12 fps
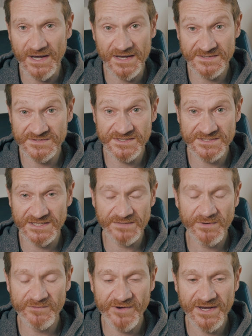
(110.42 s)
as the
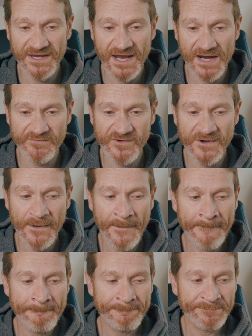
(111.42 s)
cinema grade camera,
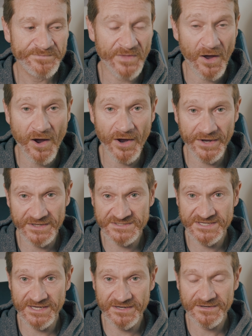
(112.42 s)
the higher
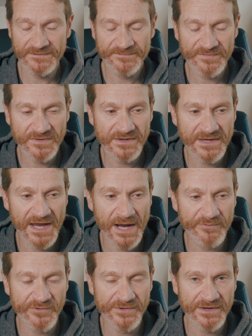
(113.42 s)
tier
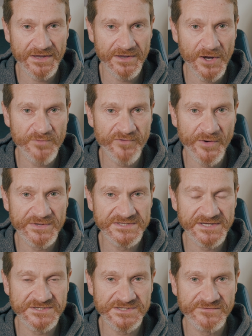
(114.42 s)
camera that GoPro
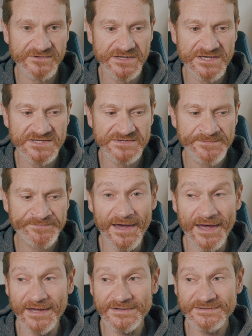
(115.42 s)
intends to release.
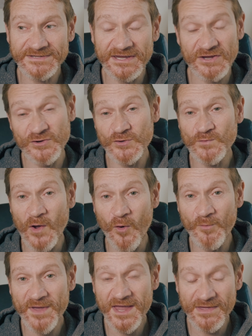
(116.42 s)
And it could
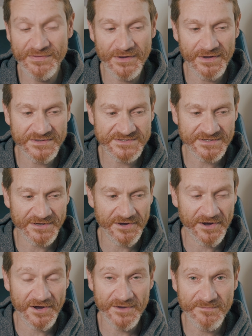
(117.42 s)
well be that
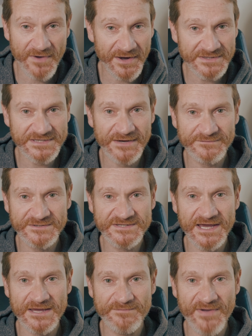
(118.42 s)
I might have to
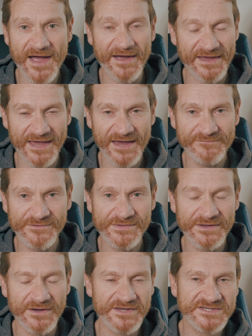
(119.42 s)
take back everything I